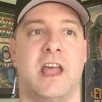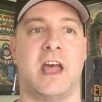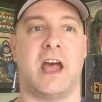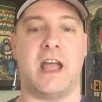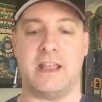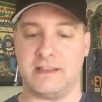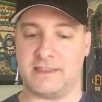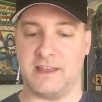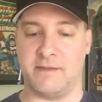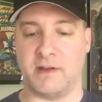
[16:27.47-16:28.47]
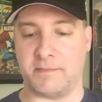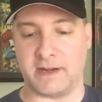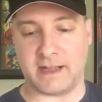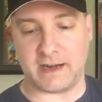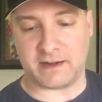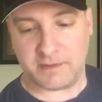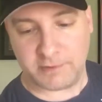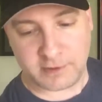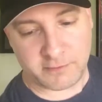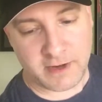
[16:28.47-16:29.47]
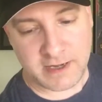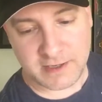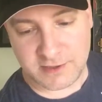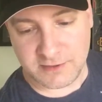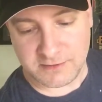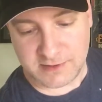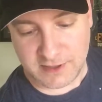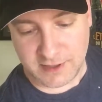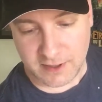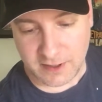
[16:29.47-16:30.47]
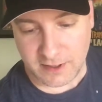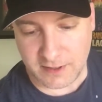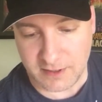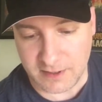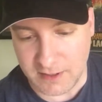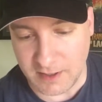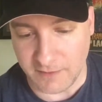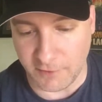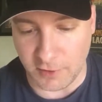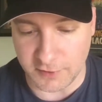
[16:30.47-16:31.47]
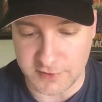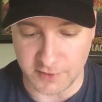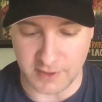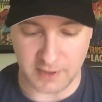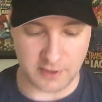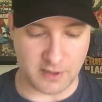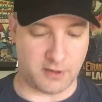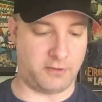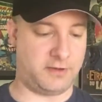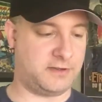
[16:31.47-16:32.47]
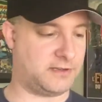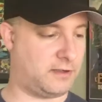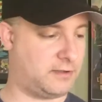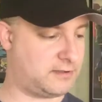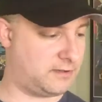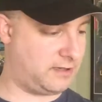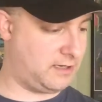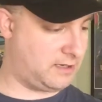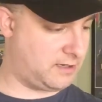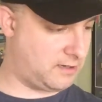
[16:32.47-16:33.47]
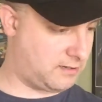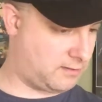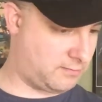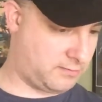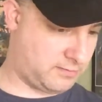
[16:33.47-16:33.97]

I hit them up and I got a couple of great issues here of Alter Ego. Here's Alter Ego